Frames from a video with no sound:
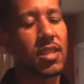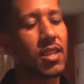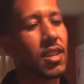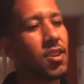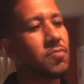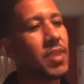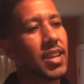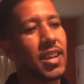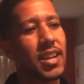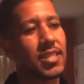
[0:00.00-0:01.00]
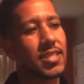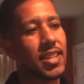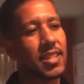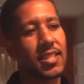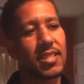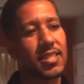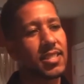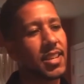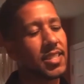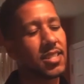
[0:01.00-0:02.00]
Oh my God, Shayla. I
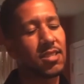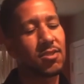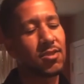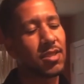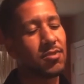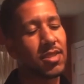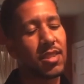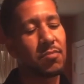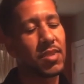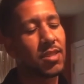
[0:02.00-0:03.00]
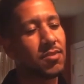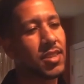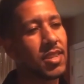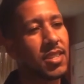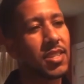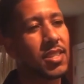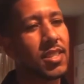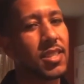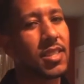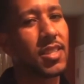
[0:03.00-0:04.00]
just knew she was going to be the one. No.
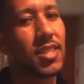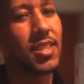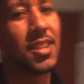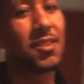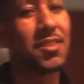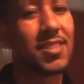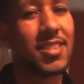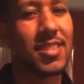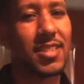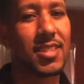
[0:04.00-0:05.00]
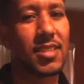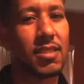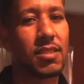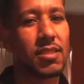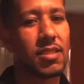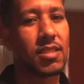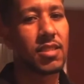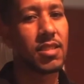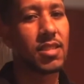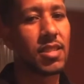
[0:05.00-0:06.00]
no. You're by yourself, say, oh my God,
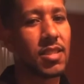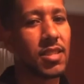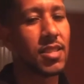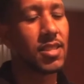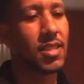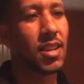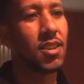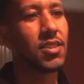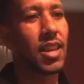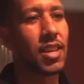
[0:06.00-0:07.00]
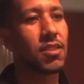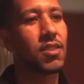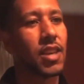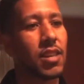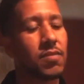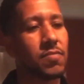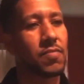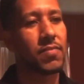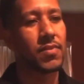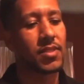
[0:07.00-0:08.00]
Shayla. Oh, you're by yourself. Okay. Just okay. kind thinking.